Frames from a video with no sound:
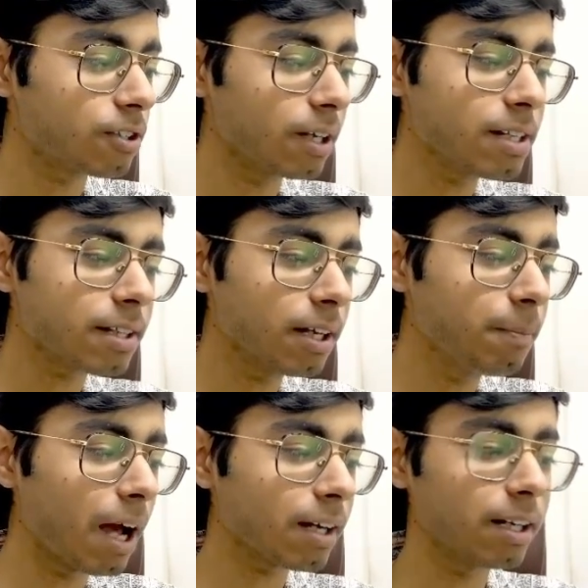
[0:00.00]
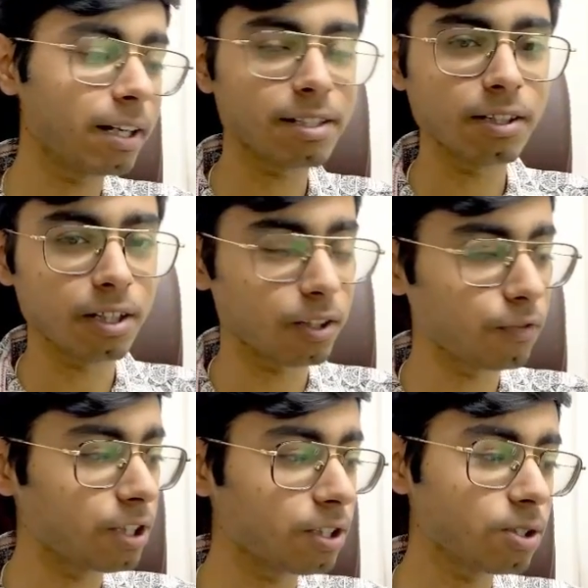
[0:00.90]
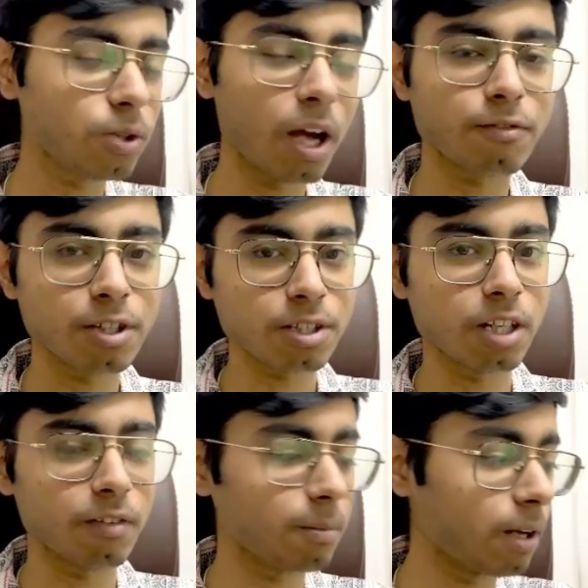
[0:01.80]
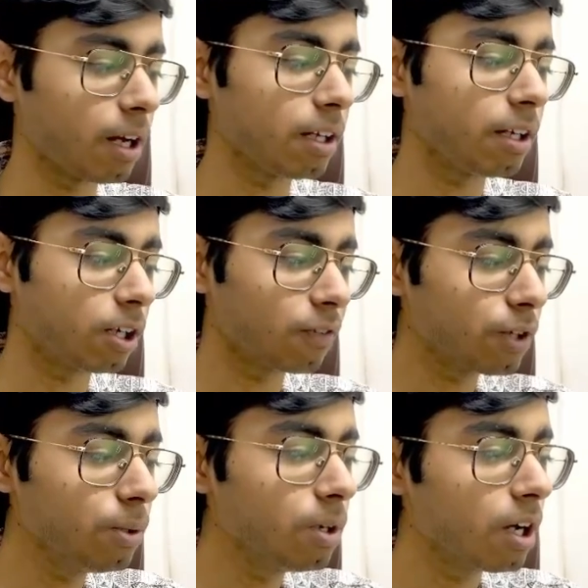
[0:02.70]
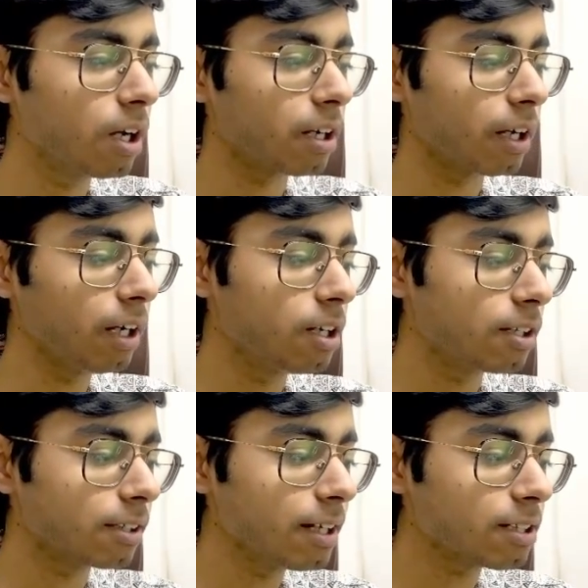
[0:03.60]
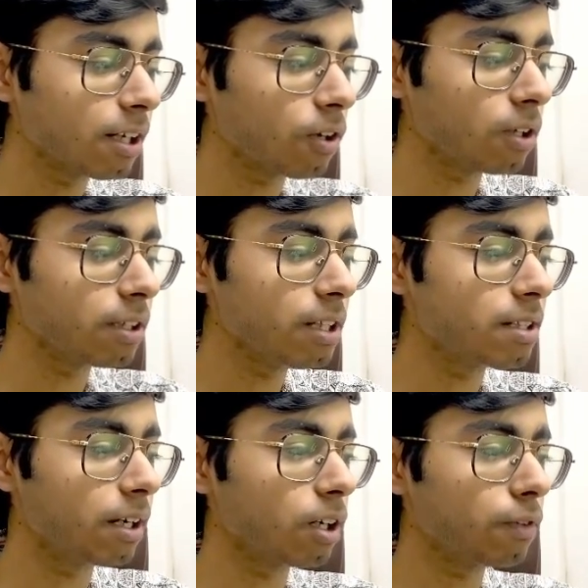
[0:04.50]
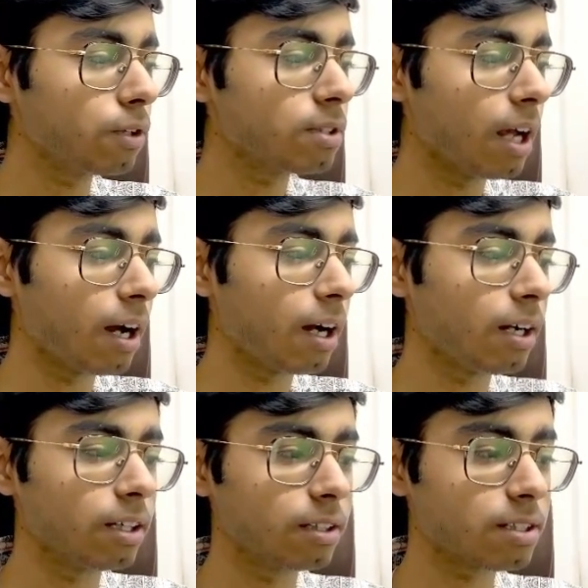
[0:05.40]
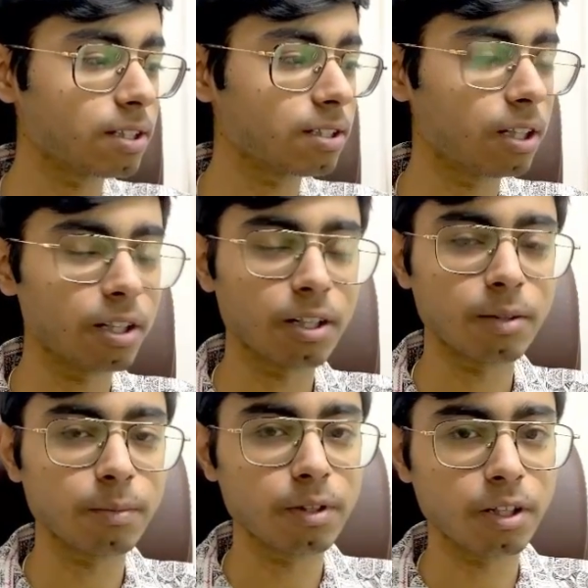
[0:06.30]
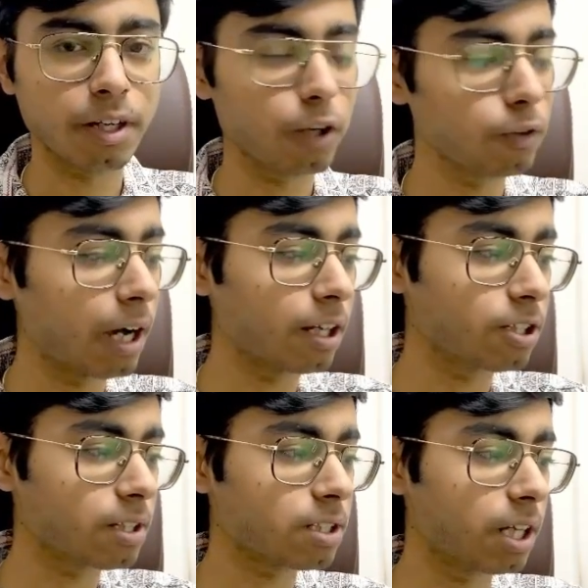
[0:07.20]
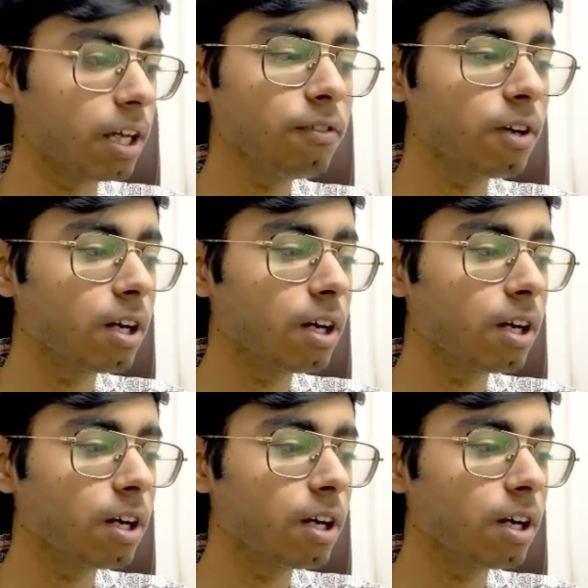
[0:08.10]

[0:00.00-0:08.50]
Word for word: So let's get back and let's see the other features. So I've just given my interview, right? So let's click on these interviews and this is the uh, interview that I just gave.